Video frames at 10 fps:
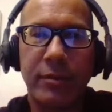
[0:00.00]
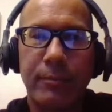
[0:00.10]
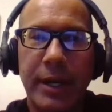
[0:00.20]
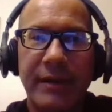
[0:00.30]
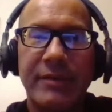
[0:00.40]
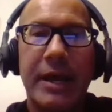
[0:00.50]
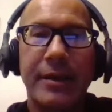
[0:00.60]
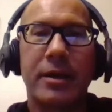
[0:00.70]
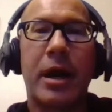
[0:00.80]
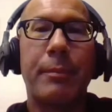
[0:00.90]
but I've gotten
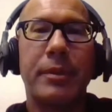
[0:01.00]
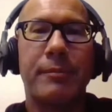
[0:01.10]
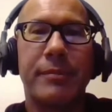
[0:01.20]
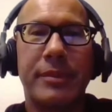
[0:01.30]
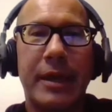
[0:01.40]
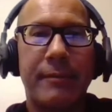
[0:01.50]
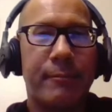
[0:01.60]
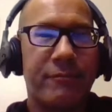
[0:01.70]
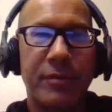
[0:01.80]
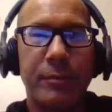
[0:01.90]
a couple of
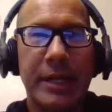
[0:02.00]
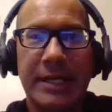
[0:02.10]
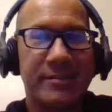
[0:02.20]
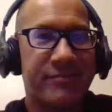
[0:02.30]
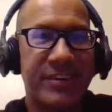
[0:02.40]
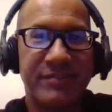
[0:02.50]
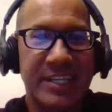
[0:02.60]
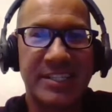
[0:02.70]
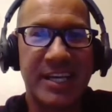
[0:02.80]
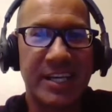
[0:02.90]
them from like 50
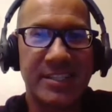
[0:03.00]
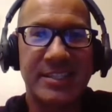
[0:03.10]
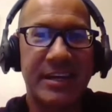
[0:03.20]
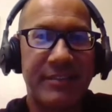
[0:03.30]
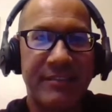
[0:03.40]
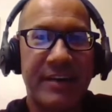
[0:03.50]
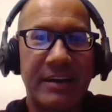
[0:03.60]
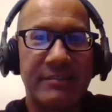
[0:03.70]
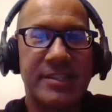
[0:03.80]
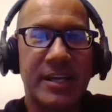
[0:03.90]
cents,
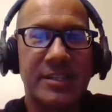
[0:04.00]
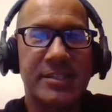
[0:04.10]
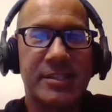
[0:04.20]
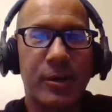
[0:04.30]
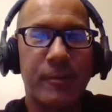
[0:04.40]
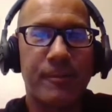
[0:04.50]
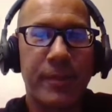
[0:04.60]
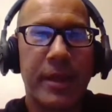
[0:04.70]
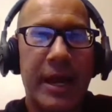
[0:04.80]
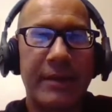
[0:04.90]
75 cents. So
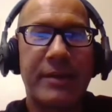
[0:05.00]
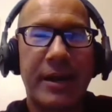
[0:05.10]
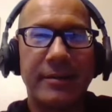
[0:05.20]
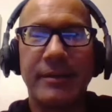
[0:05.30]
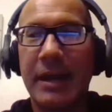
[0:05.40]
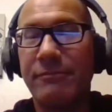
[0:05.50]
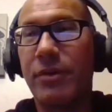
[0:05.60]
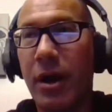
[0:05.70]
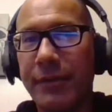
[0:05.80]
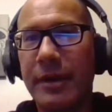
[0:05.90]
I've
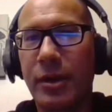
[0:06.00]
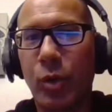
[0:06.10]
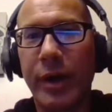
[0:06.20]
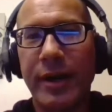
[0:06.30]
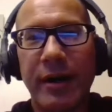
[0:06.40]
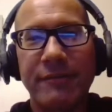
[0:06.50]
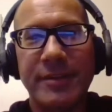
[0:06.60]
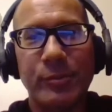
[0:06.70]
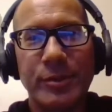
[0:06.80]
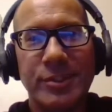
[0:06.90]
gone there quite
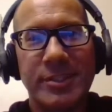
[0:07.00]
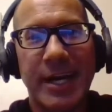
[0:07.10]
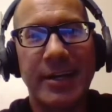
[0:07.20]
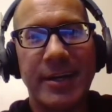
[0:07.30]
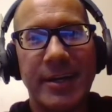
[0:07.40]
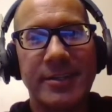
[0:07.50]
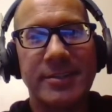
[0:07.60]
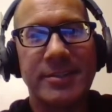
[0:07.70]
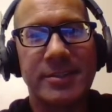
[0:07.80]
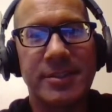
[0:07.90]
often, which is kind of
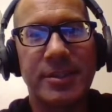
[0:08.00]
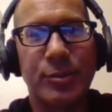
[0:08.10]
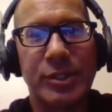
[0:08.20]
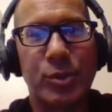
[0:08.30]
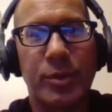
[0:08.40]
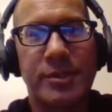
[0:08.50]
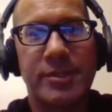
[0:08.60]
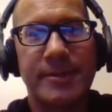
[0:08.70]
nice. It's a good resource.